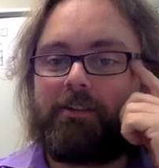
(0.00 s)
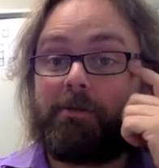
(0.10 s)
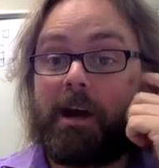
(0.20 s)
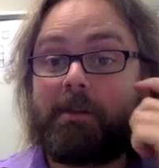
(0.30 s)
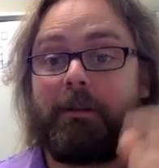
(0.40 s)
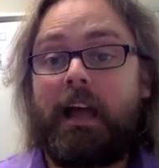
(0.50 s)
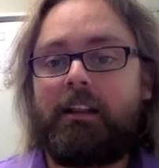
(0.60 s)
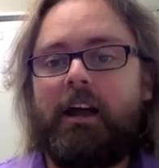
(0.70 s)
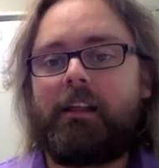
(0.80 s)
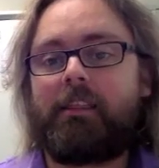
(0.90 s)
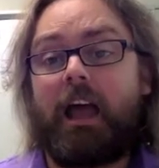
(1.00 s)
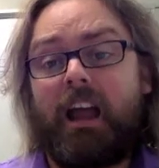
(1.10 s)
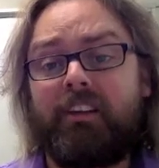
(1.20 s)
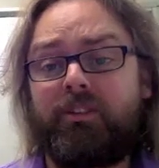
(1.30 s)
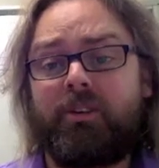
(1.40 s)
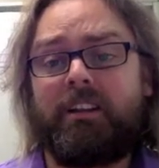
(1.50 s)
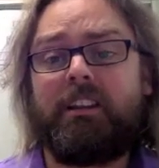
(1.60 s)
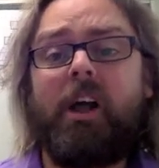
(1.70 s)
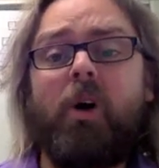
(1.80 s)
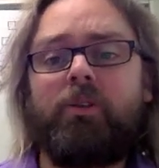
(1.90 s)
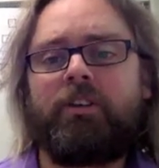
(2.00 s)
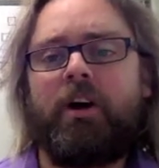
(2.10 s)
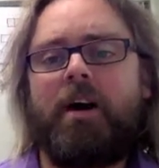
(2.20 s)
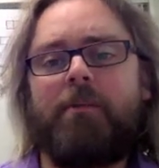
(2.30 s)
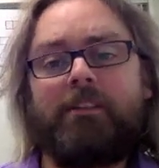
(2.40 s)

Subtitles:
to write a plan like that, and it took a long time.